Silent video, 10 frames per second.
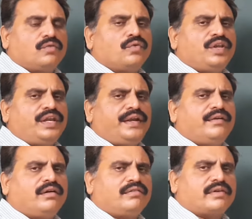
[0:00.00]
we need
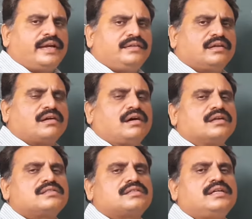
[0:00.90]
not write the
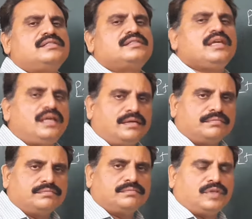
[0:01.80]
constant c.